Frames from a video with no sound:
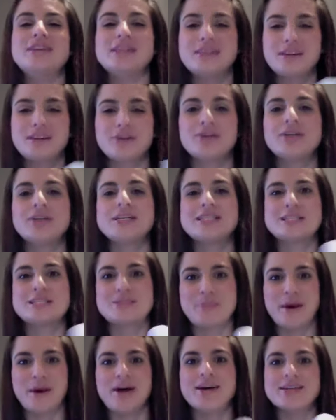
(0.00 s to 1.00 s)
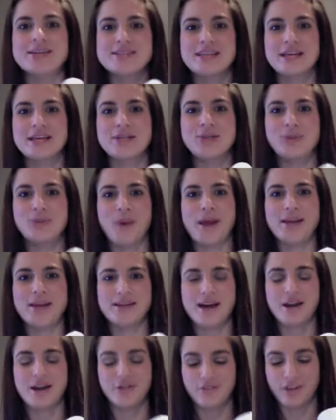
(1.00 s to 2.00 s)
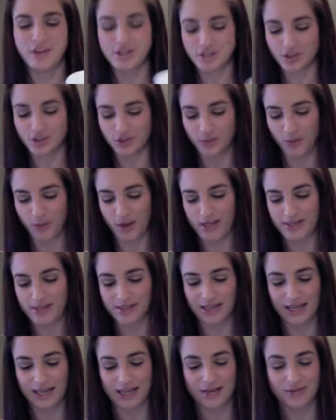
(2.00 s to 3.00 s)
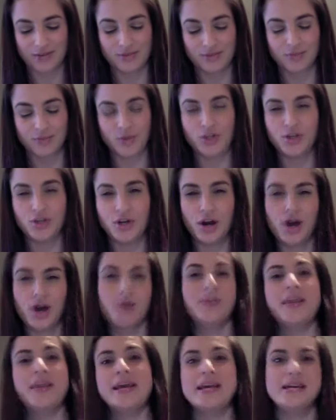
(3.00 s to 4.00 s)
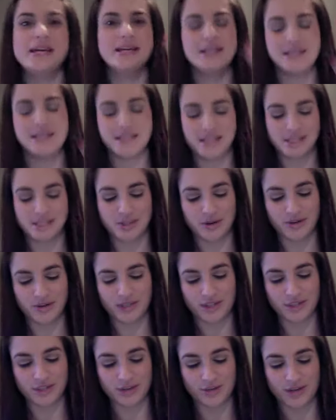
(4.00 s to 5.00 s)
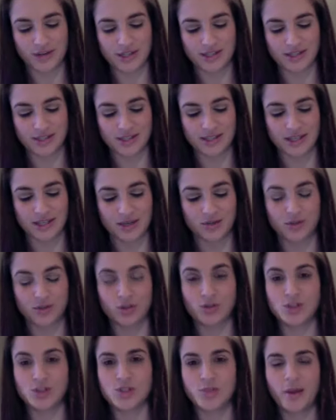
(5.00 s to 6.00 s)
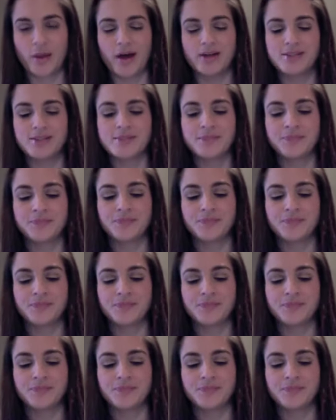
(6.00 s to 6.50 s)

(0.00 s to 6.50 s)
It literally smells like you went and got a facial, the way, like, when you go and they do everything to your face, those smells.